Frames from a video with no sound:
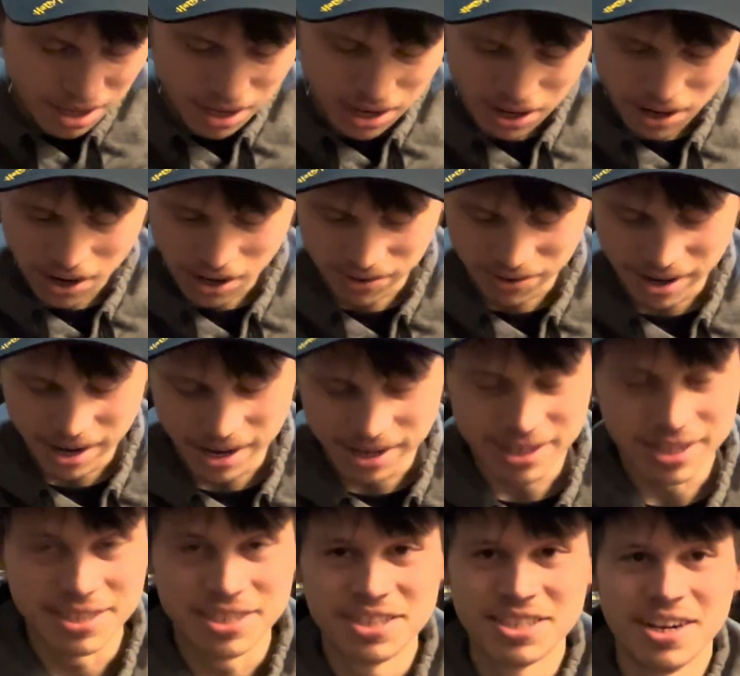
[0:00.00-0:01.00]

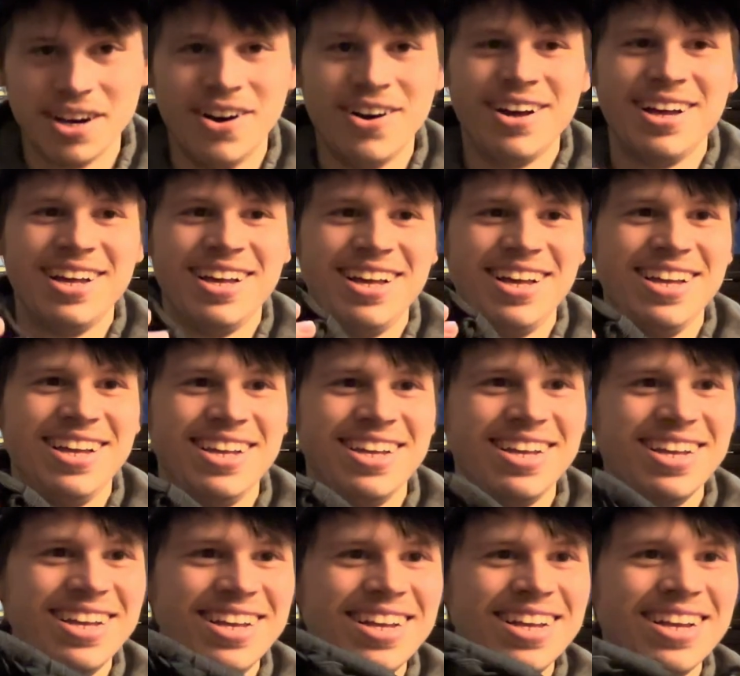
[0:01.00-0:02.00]
Alrighty, so
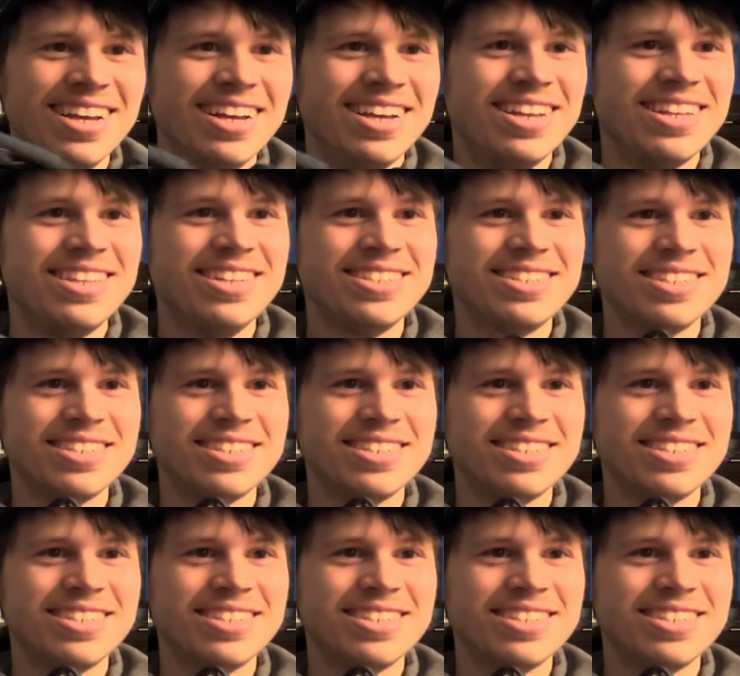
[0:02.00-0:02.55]
this